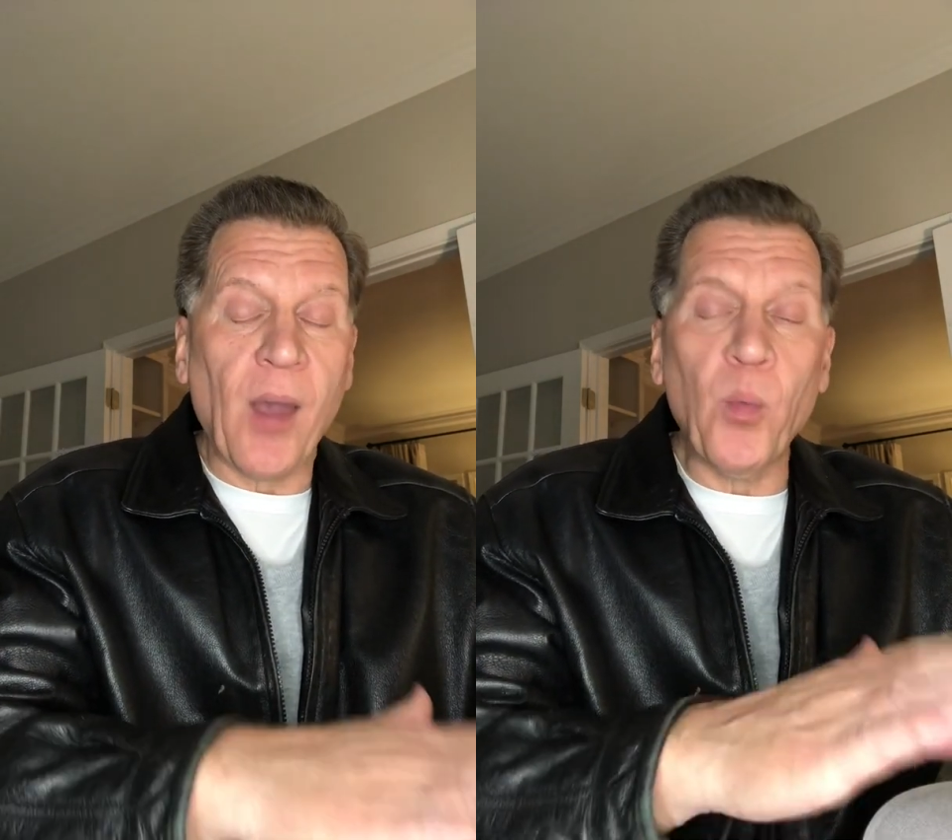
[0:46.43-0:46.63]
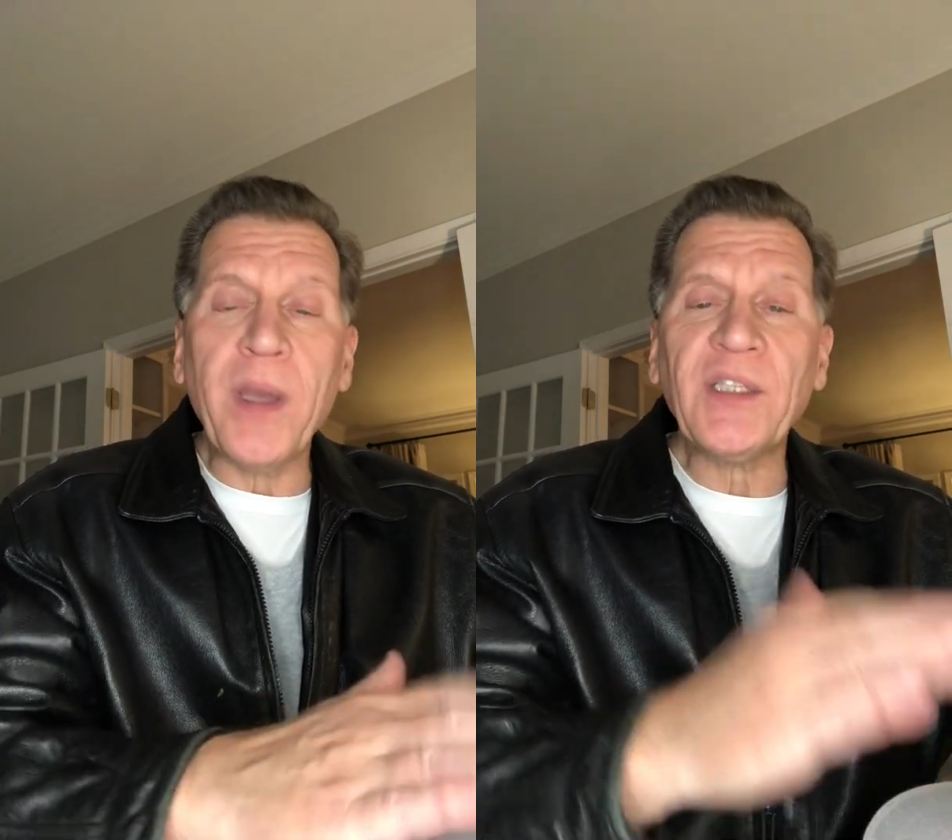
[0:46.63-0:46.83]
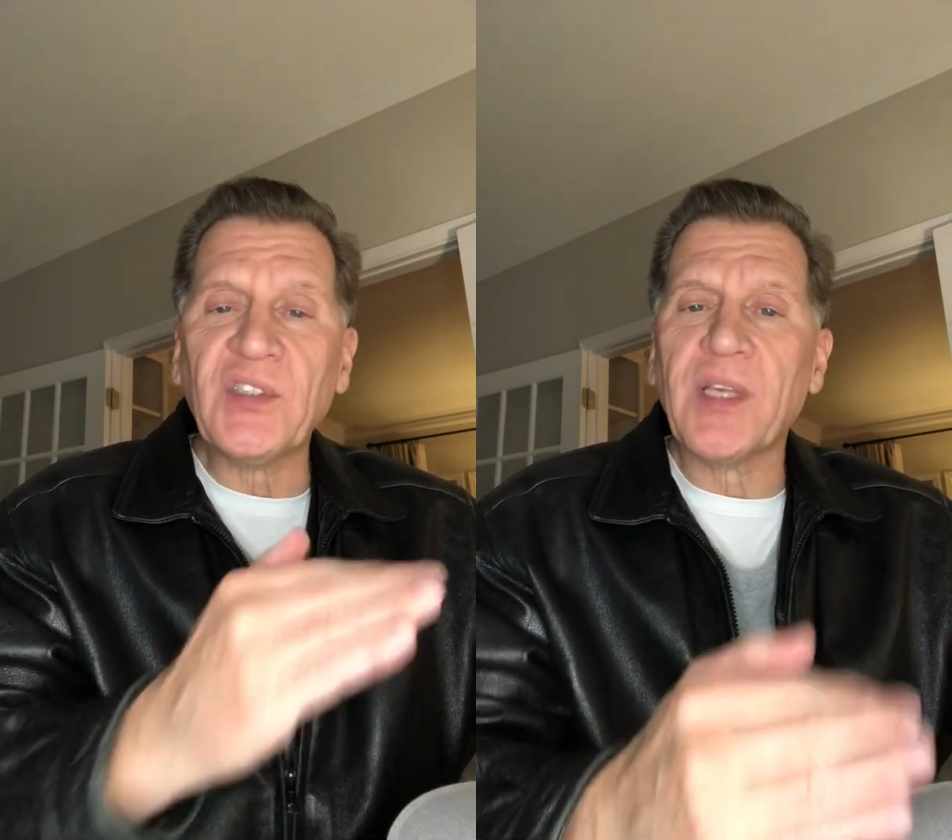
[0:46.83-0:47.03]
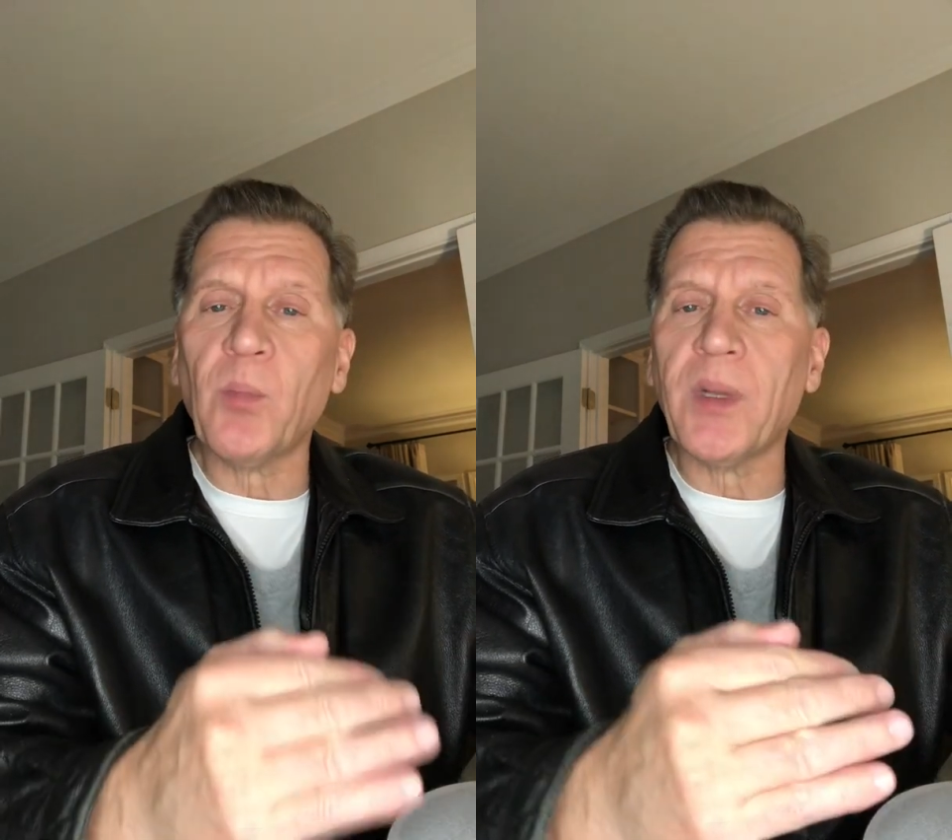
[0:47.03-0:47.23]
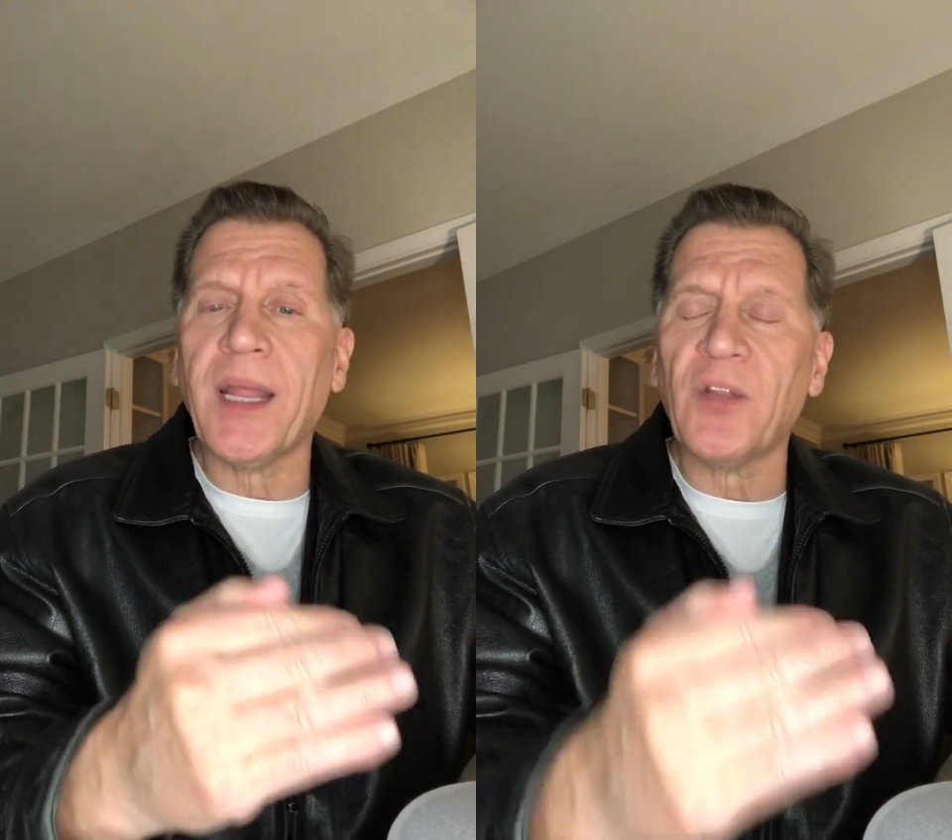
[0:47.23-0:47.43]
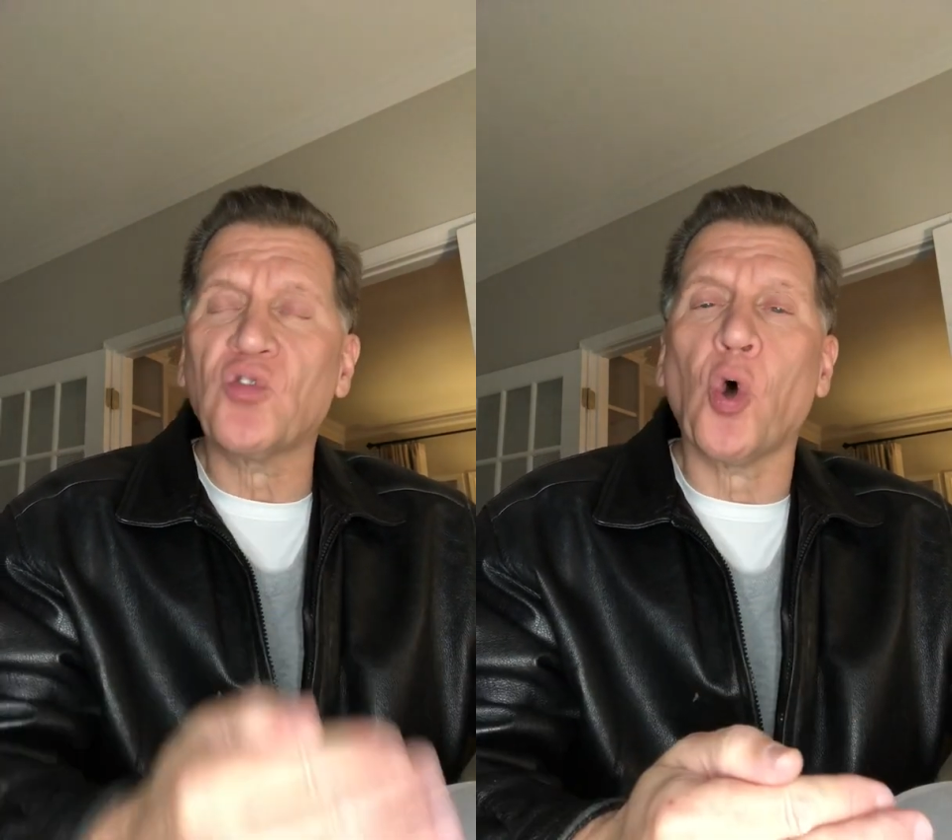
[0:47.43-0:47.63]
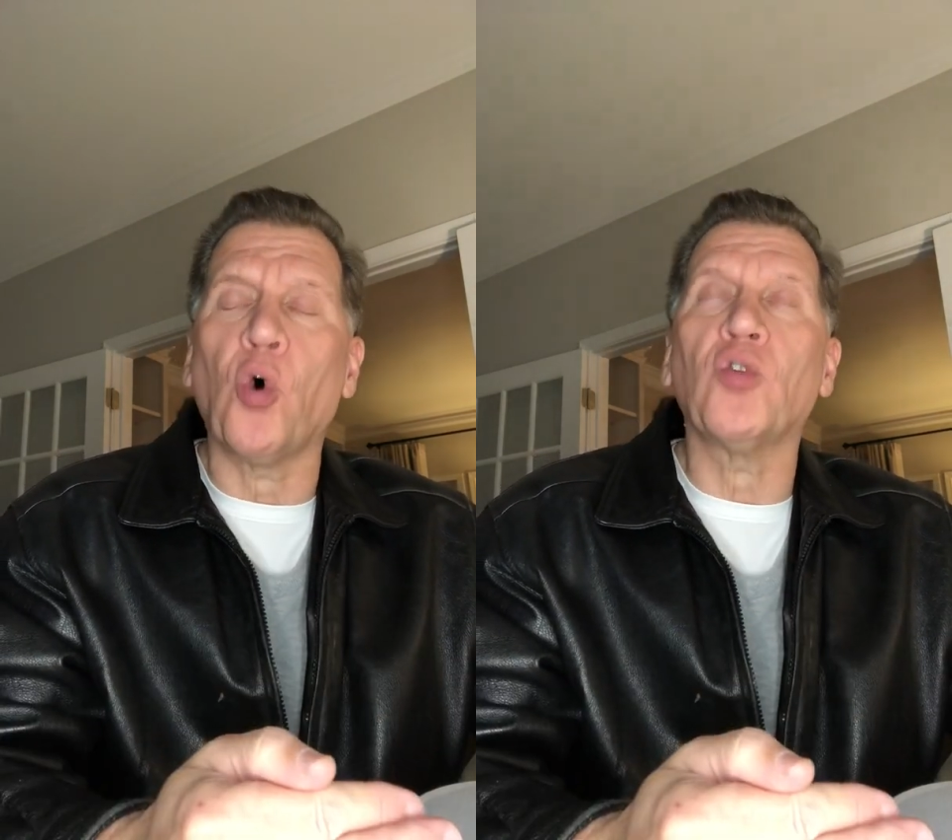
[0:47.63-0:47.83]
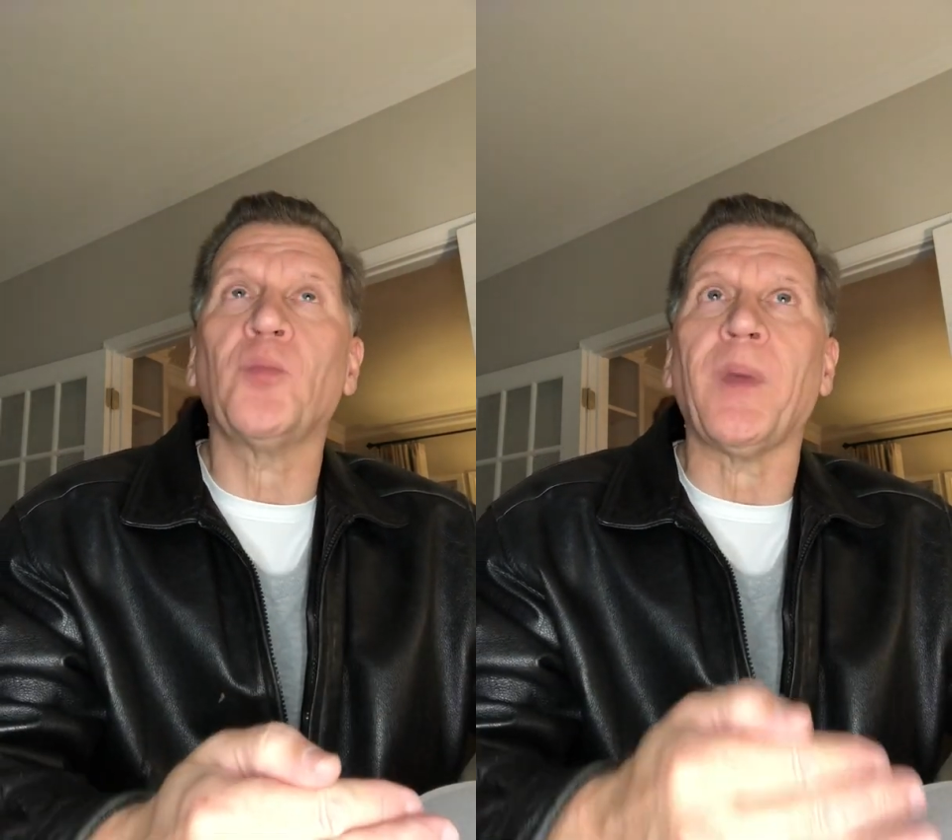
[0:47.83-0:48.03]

wish someone had told